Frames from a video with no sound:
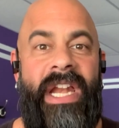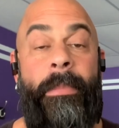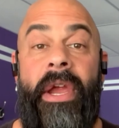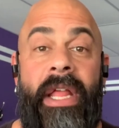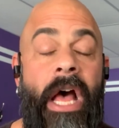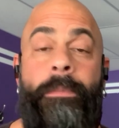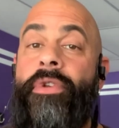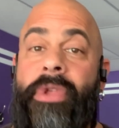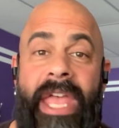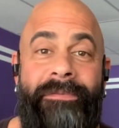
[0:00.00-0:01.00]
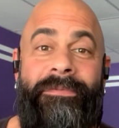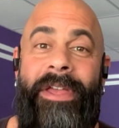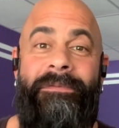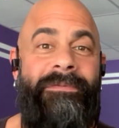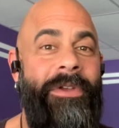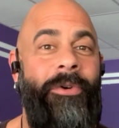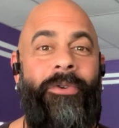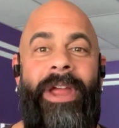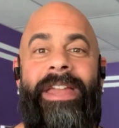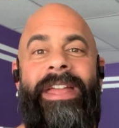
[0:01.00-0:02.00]
and I'm here to help you get fit, feel
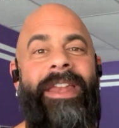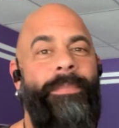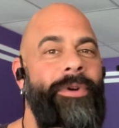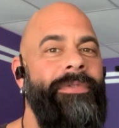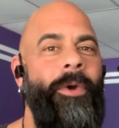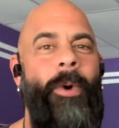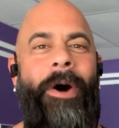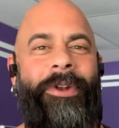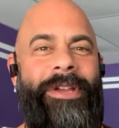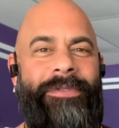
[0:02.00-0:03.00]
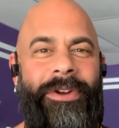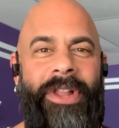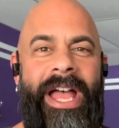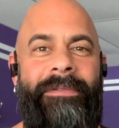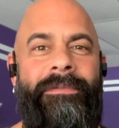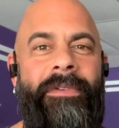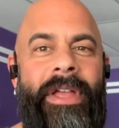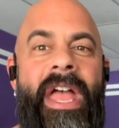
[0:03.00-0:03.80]
great, and improve the quality of your life.